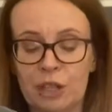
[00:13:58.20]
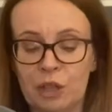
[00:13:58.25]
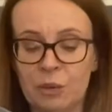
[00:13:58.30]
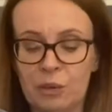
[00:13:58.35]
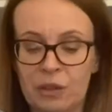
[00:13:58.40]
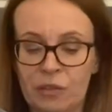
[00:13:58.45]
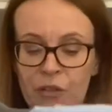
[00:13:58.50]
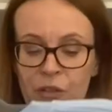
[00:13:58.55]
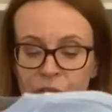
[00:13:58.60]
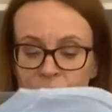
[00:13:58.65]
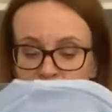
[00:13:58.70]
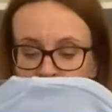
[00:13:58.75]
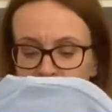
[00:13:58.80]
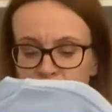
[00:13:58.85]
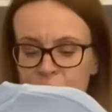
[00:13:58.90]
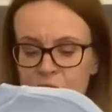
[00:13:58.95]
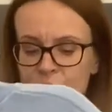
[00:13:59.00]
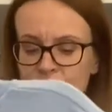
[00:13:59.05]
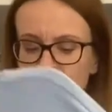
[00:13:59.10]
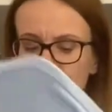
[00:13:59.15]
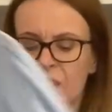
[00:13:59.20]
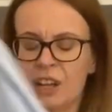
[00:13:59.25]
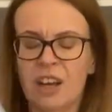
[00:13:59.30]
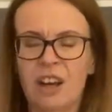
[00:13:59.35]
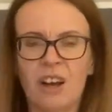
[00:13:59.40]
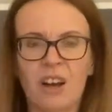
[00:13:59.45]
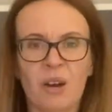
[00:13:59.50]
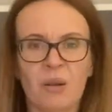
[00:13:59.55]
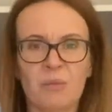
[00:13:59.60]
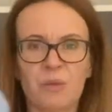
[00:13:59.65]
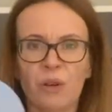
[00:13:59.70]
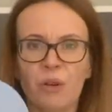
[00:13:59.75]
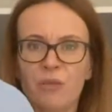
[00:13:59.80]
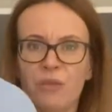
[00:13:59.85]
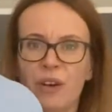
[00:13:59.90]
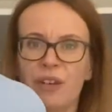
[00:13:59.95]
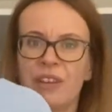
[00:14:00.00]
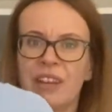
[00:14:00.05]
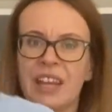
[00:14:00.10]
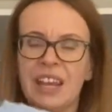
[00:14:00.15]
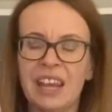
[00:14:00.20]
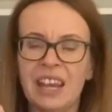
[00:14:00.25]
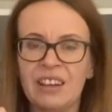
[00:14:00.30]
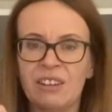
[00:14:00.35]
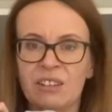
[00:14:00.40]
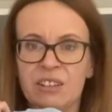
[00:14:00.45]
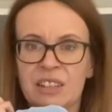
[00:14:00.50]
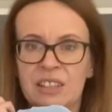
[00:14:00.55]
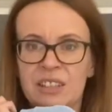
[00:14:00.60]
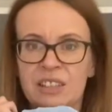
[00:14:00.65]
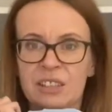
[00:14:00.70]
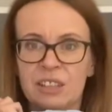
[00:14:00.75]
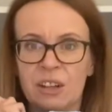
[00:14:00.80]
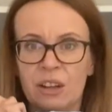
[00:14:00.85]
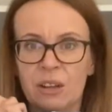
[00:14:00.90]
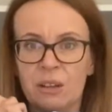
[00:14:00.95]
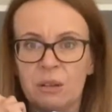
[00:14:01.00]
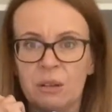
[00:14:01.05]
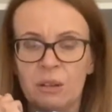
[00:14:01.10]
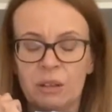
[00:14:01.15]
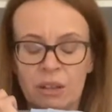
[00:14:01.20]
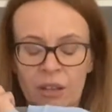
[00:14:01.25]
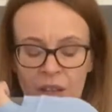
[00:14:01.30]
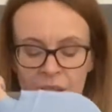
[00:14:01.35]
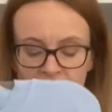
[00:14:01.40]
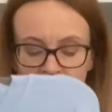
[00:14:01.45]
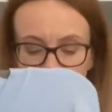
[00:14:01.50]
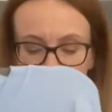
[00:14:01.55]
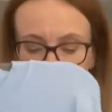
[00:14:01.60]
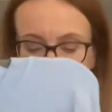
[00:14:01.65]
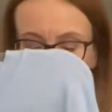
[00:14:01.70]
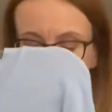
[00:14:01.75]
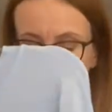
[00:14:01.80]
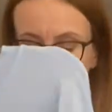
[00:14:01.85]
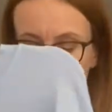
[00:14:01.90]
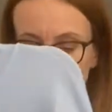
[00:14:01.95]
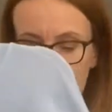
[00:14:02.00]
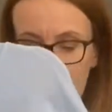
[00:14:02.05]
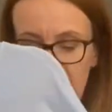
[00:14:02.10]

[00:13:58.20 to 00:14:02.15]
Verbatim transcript: you would have loved when you were a child. I'm not very keen on this, you know. I bought it not